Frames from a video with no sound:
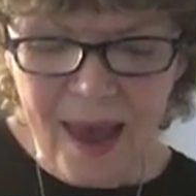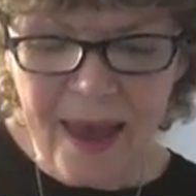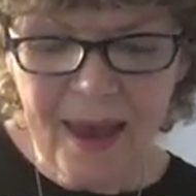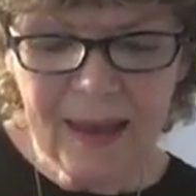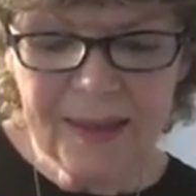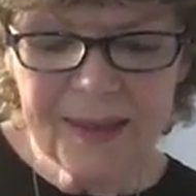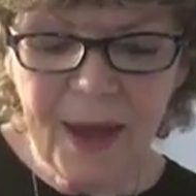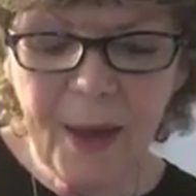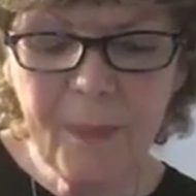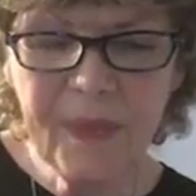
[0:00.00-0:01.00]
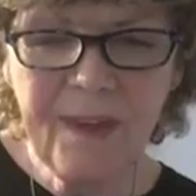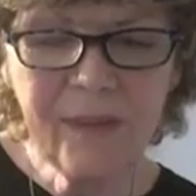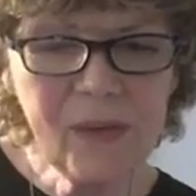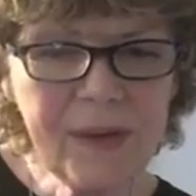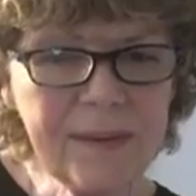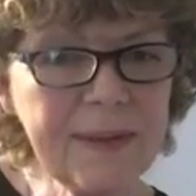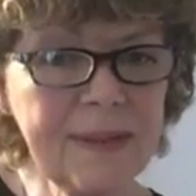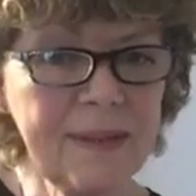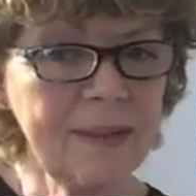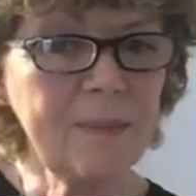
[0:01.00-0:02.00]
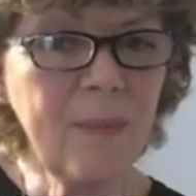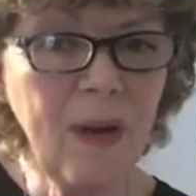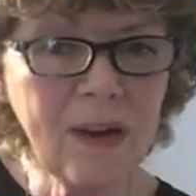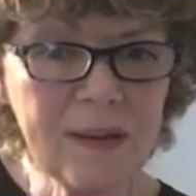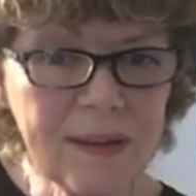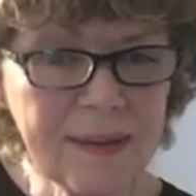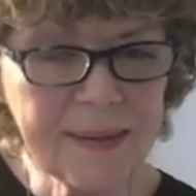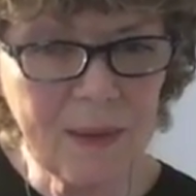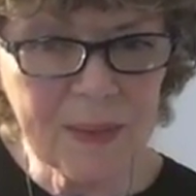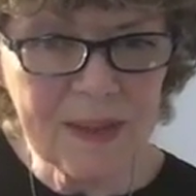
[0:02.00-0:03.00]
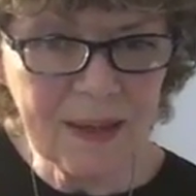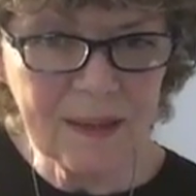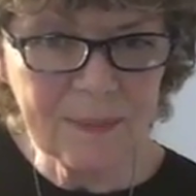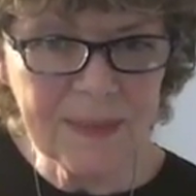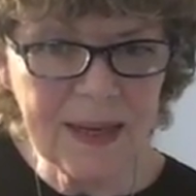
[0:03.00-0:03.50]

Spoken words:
and they're very demanding sometimes.